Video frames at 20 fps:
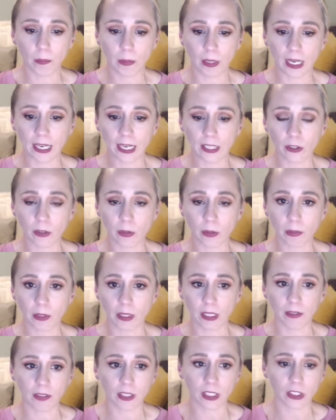but I don't
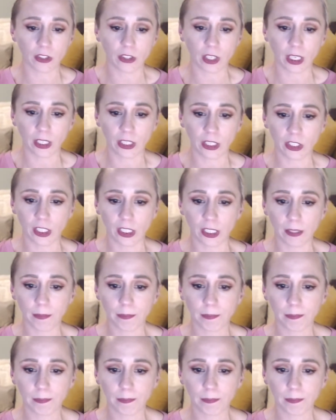believe in astrology.